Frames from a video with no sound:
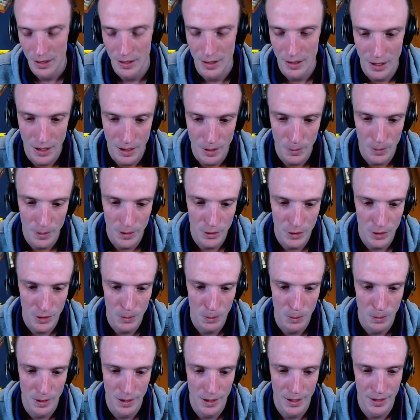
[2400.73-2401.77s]
Now we just
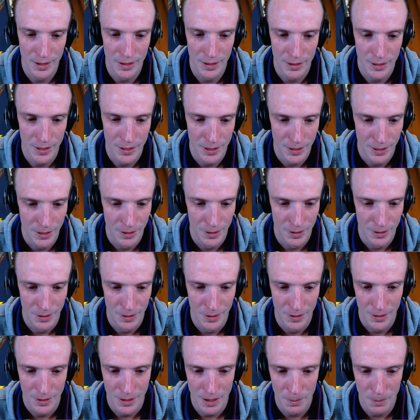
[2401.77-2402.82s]
want
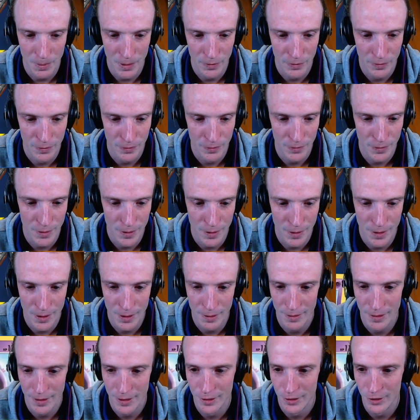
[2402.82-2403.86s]
a couple of
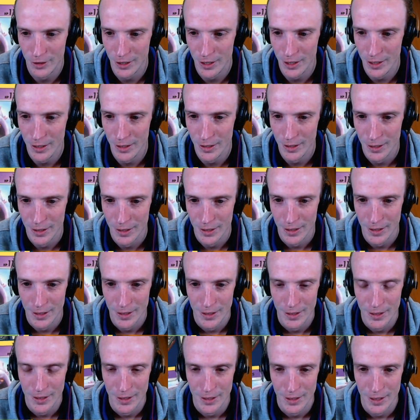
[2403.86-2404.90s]
Fire Energy
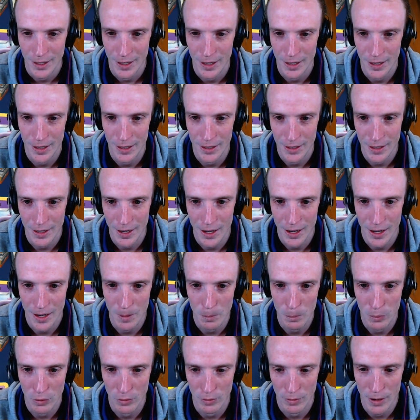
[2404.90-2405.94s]
and a
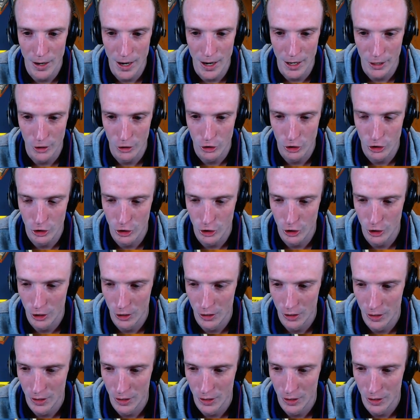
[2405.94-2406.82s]
Brush.